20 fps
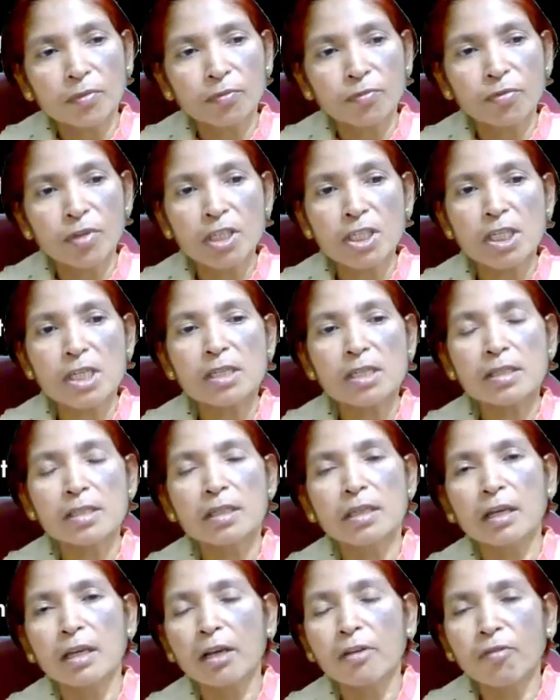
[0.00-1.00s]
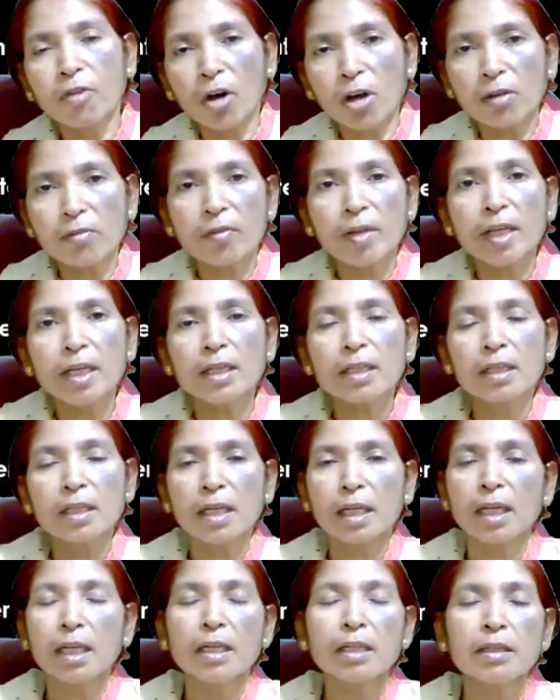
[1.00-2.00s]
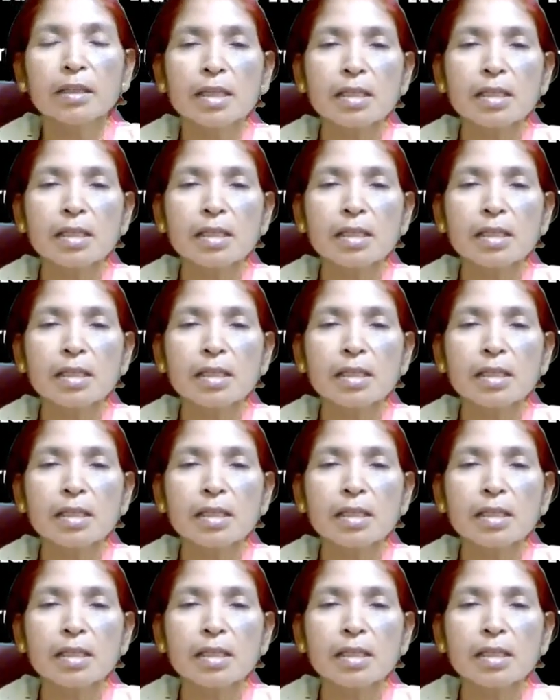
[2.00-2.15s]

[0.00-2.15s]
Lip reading: which is evolving in